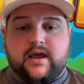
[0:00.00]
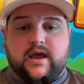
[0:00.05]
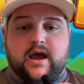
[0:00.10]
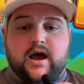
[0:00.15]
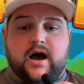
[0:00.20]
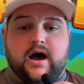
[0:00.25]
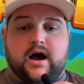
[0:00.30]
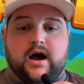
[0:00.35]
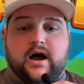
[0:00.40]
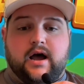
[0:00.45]

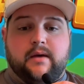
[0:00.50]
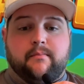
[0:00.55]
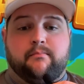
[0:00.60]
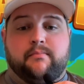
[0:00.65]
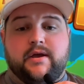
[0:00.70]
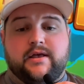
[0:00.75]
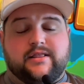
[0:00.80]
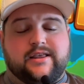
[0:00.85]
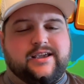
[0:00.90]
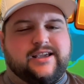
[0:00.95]

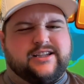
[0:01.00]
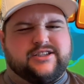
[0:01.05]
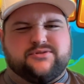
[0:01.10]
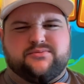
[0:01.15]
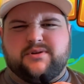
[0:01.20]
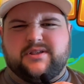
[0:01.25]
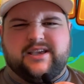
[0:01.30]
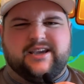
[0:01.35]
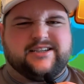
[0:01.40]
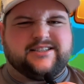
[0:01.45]
Bentley gets
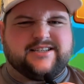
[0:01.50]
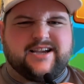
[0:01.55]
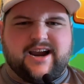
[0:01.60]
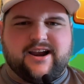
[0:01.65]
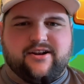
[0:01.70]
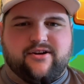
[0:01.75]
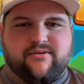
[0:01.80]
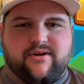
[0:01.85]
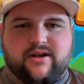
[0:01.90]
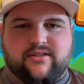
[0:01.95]
really
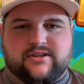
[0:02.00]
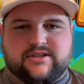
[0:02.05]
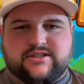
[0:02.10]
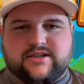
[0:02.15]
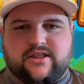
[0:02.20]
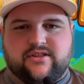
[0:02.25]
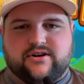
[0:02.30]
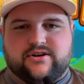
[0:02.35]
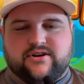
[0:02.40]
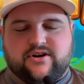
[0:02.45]
excited around this
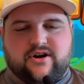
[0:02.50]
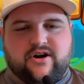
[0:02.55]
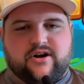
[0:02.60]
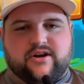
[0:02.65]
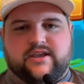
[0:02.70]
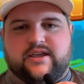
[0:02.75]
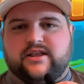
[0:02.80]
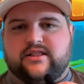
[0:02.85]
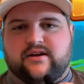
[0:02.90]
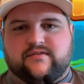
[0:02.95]
other
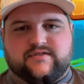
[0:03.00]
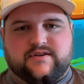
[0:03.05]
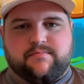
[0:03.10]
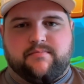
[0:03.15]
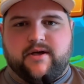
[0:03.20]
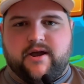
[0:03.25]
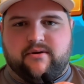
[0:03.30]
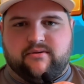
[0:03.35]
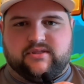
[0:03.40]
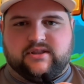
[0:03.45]
dog. He loves to
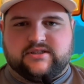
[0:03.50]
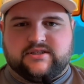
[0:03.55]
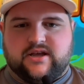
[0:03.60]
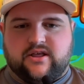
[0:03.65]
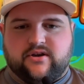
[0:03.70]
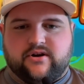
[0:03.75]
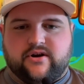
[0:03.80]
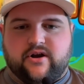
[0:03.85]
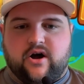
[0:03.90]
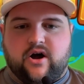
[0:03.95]
play with this
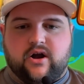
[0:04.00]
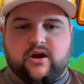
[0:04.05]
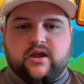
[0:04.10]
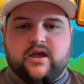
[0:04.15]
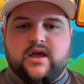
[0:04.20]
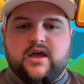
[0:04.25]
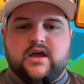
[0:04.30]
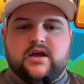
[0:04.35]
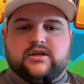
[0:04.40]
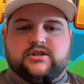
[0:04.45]
other dog.
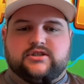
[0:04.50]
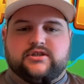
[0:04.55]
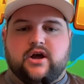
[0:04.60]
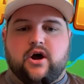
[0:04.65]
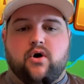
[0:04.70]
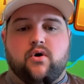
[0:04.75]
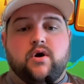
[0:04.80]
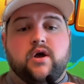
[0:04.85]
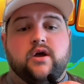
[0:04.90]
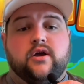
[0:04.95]

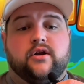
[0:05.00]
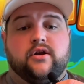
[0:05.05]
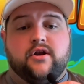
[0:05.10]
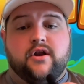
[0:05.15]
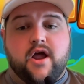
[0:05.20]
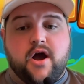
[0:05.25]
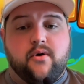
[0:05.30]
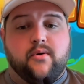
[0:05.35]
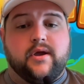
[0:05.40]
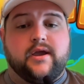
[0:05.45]
So,
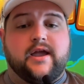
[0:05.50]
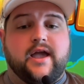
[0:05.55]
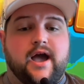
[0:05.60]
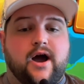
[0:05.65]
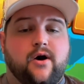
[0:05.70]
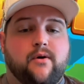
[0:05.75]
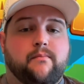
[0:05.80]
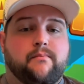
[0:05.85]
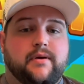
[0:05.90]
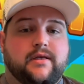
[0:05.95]
knowing
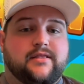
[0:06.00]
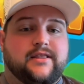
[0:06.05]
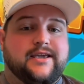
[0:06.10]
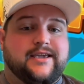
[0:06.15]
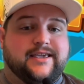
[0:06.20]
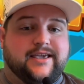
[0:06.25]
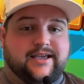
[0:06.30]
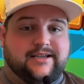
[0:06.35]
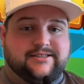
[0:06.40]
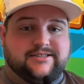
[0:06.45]
how Bentley
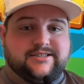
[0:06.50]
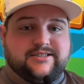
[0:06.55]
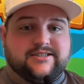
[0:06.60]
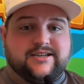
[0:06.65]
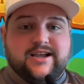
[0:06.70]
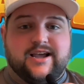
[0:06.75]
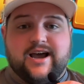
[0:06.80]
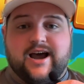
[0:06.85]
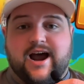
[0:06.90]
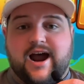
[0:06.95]
gets,
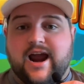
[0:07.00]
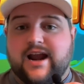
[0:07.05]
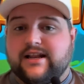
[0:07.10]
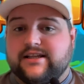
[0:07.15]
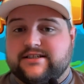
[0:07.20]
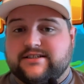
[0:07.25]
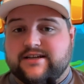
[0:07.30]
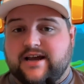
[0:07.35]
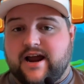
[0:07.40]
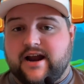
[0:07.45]
I
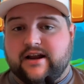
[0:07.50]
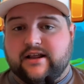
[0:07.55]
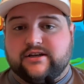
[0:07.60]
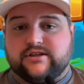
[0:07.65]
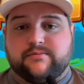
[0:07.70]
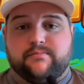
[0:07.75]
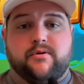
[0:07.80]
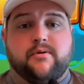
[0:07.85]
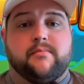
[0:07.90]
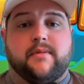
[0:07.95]
decided
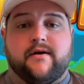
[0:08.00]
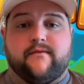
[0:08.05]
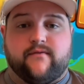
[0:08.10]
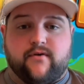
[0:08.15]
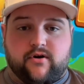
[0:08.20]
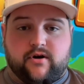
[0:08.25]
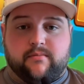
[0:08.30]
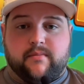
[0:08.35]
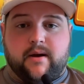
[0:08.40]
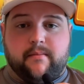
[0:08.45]
to put my
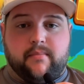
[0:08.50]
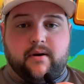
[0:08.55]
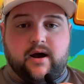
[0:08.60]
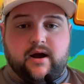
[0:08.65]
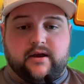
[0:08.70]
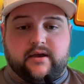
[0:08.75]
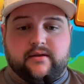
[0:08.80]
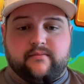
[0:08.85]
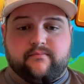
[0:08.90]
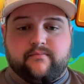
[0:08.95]
phone in my
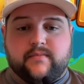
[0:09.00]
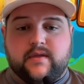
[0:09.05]
pocket.